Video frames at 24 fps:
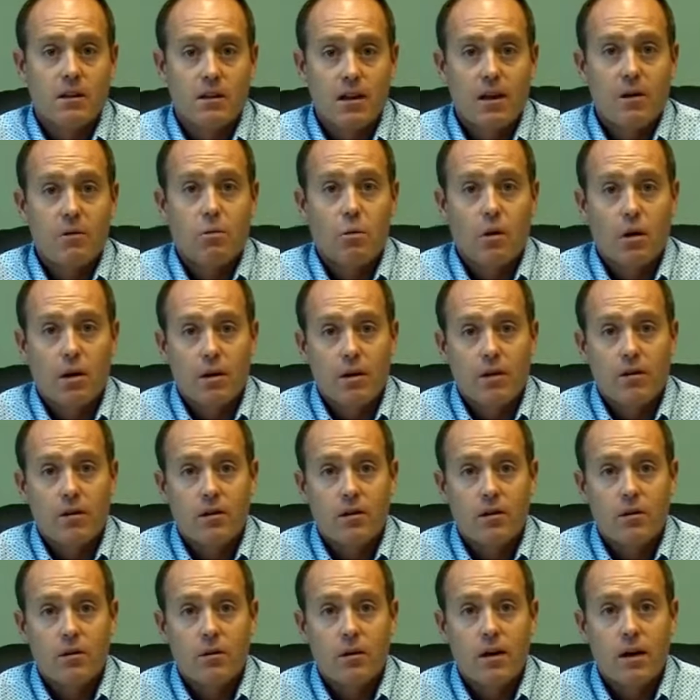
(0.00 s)
that they want to
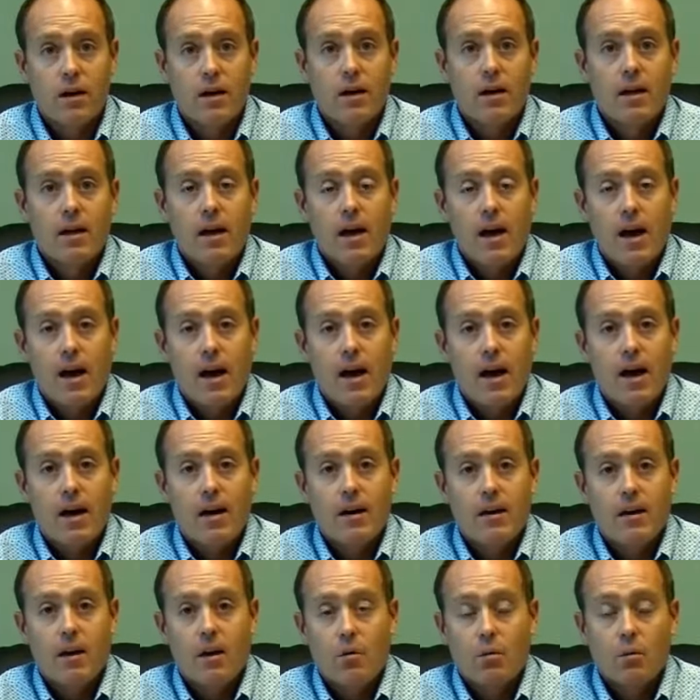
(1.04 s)
do,
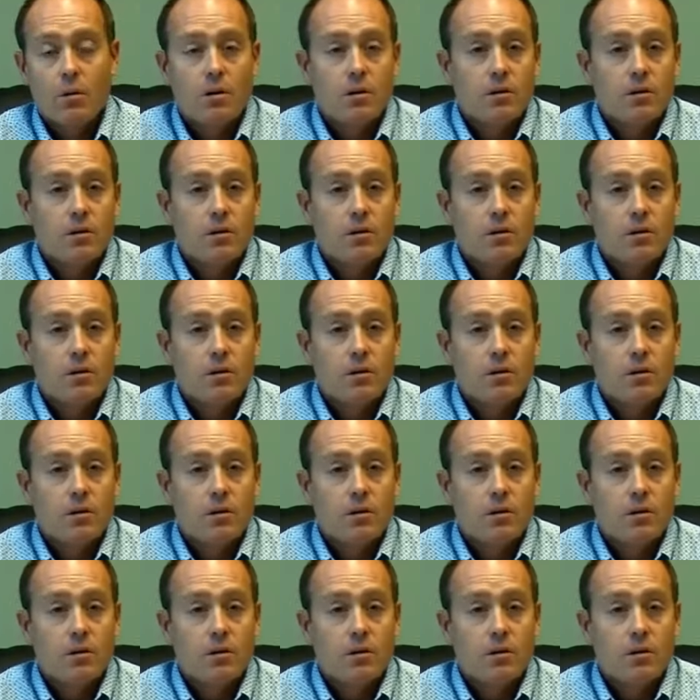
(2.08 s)
and are